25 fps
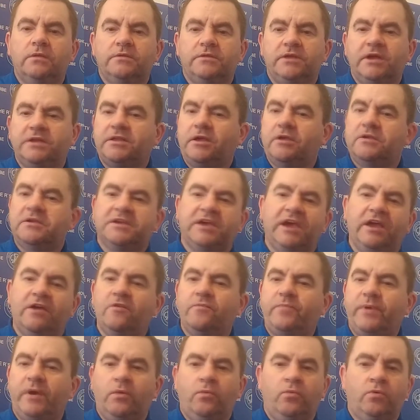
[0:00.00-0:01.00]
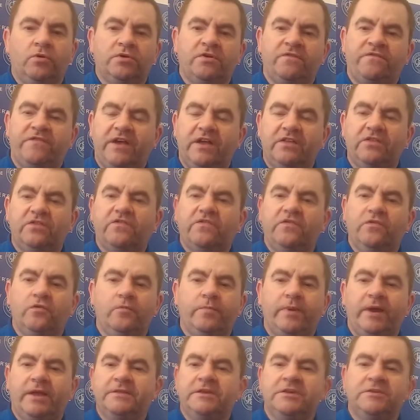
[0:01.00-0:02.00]
They don't care about what the fans feel
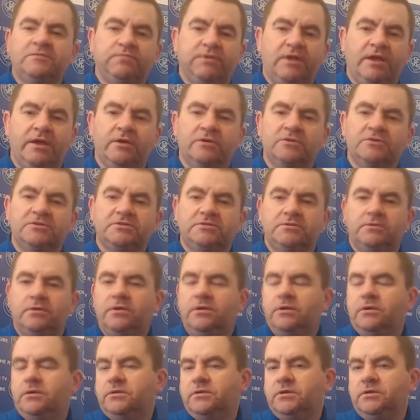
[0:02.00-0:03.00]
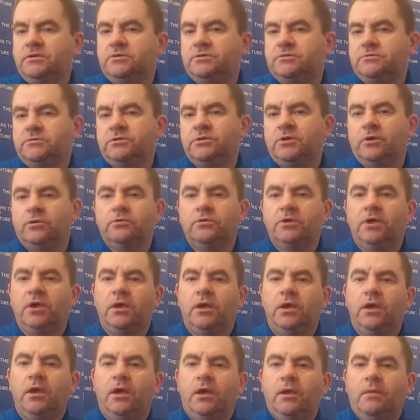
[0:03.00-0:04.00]
about these players, these, you know,
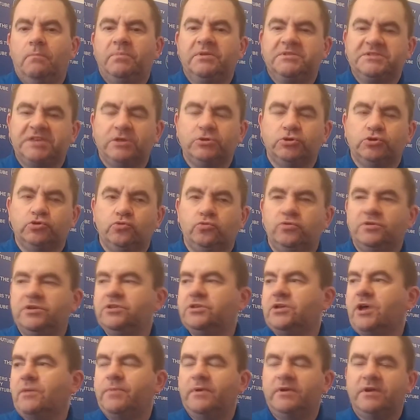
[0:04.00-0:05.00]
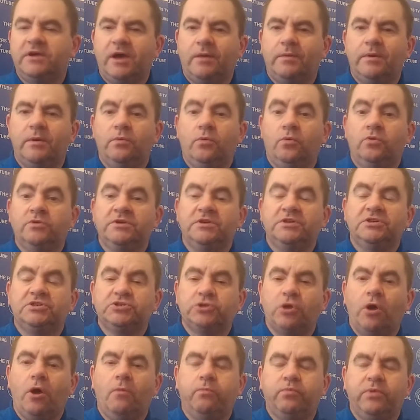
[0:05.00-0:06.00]
potential, these up and coming or these
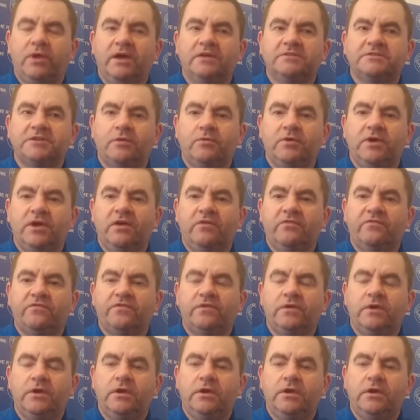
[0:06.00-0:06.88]
star players that we have.